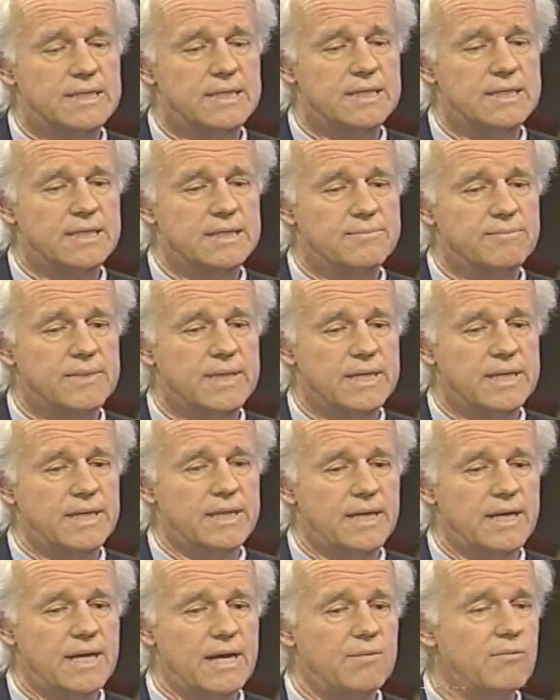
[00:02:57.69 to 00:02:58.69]

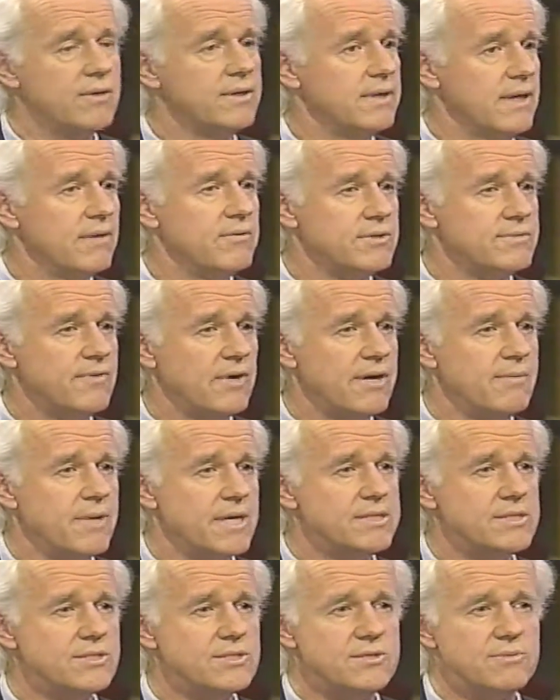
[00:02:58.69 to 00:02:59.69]
And I was very
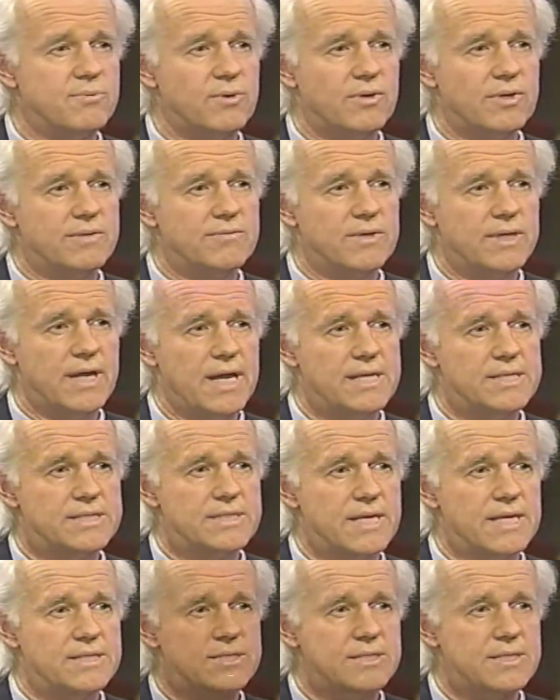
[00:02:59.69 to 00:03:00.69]
much in support of the United
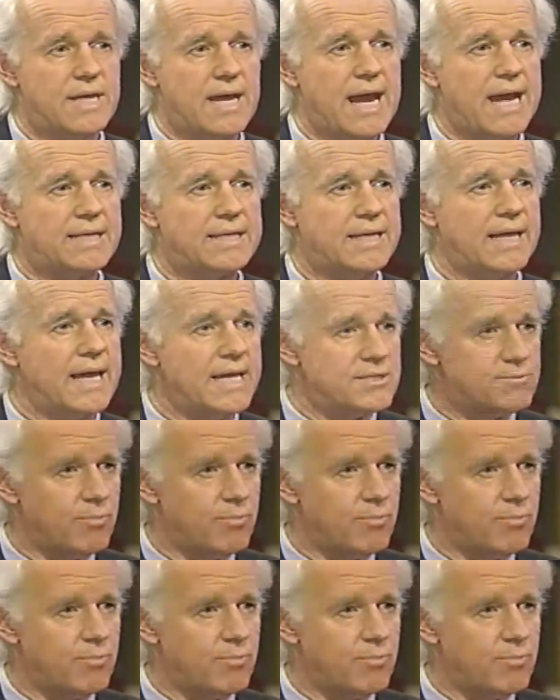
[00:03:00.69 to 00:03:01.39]
States acting as